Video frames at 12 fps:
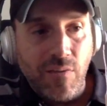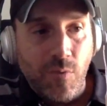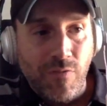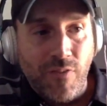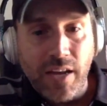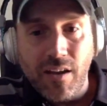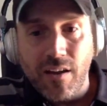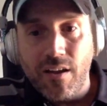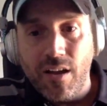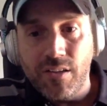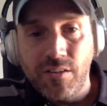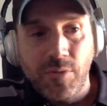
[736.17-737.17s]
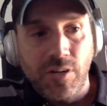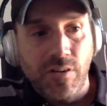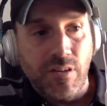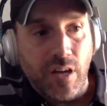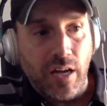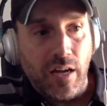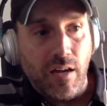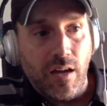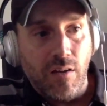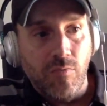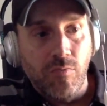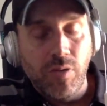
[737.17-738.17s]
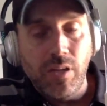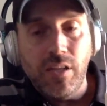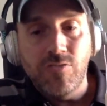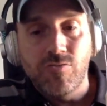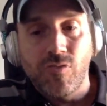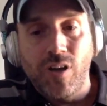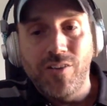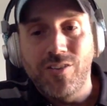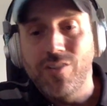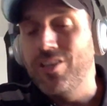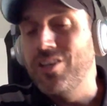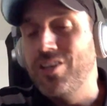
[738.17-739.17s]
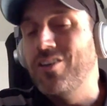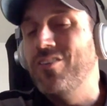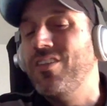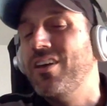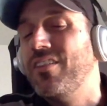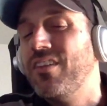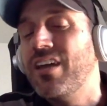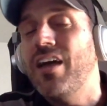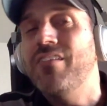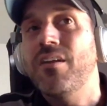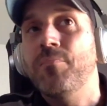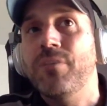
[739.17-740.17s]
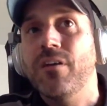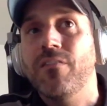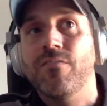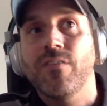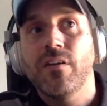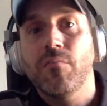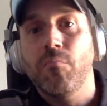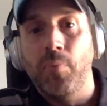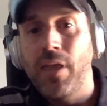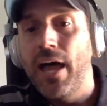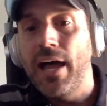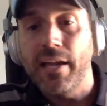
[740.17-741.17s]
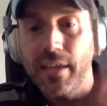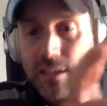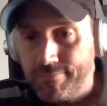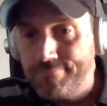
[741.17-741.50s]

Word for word: We're finding our customers uh, are really drawn to, you know, the, the concept of blocking.